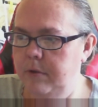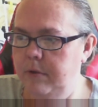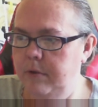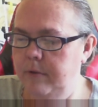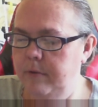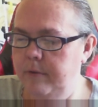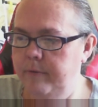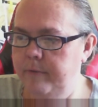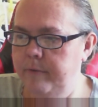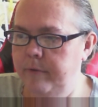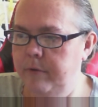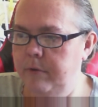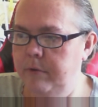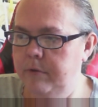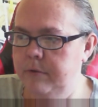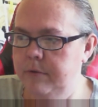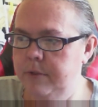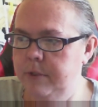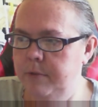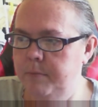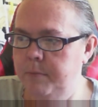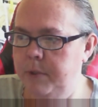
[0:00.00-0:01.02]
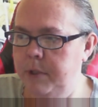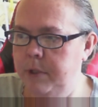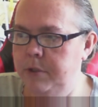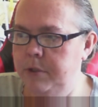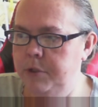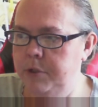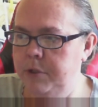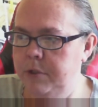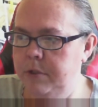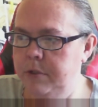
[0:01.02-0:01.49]
fox, a badger,
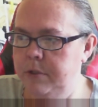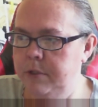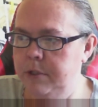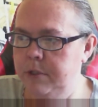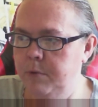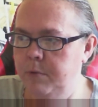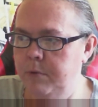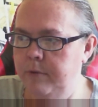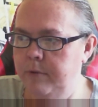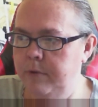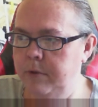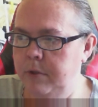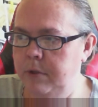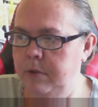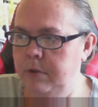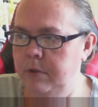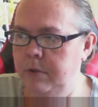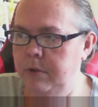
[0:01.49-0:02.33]
a squirrel.